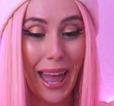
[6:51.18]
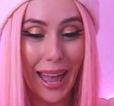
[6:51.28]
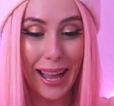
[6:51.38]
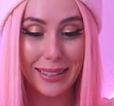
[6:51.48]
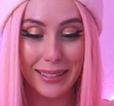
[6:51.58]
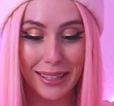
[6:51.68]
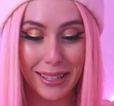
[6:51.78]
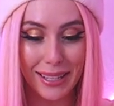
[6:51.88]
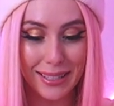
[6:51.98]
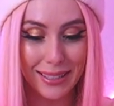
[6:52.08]
It's
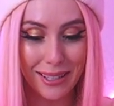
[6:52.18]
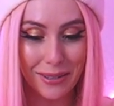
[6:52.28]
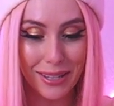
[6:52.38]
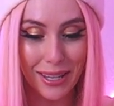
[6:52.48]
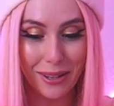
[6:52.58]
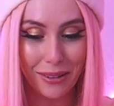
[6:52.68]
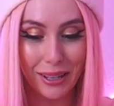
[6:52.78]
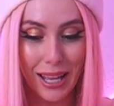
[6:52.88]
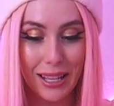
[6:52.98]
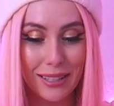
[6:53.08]
literally so cute.